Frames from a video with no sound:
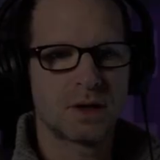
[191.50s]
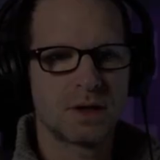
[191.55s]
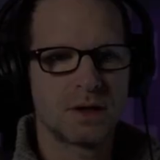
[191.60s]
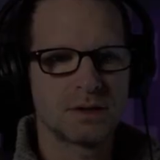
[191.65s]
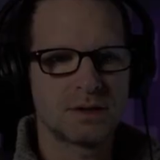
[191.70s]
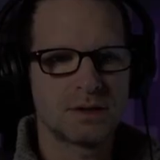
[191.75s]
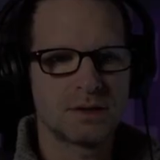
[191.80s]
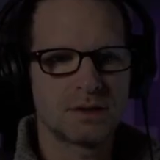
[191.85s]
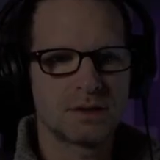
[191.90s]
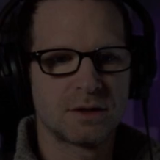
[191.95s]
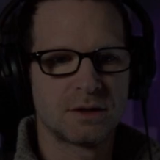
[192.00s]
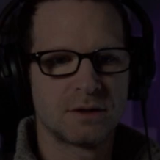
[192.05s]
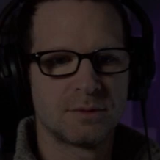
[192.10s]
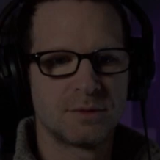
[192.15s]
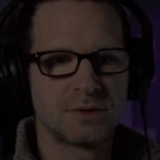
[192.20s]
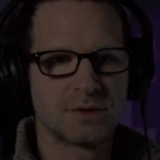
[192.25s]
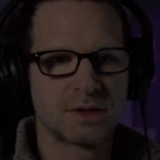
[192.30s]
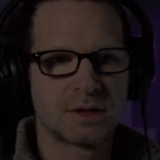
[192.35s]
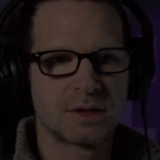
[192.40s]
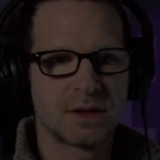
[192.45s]
Let's just turn the
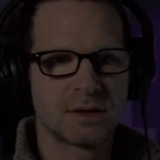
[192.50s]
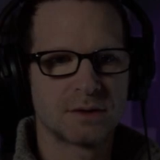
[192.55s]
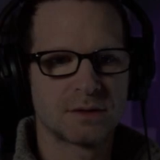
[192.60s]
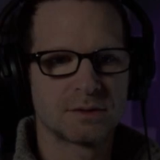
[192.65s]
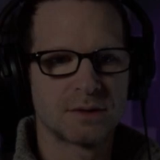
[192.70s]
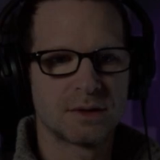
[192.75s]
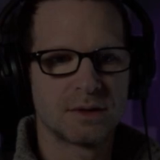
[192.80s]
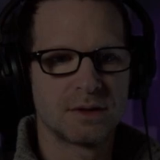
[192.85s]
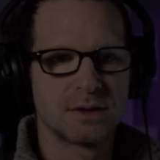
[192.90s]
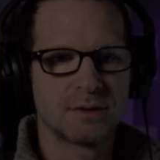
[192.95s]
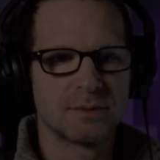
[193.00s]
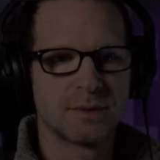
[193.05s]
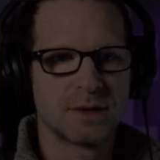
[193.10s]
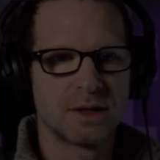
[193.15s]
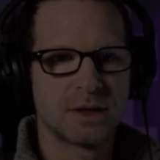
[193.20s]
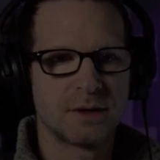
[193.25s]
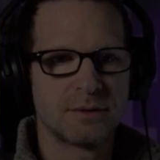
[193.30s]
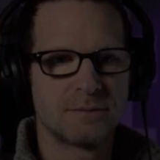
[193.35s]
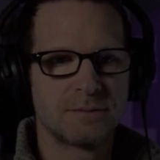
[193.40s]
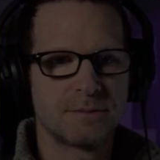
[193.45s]
music down as well a little bit
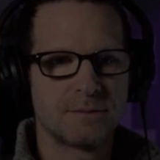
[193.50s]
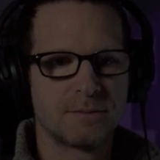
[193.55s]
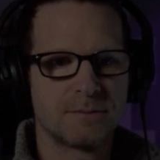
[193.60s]
now.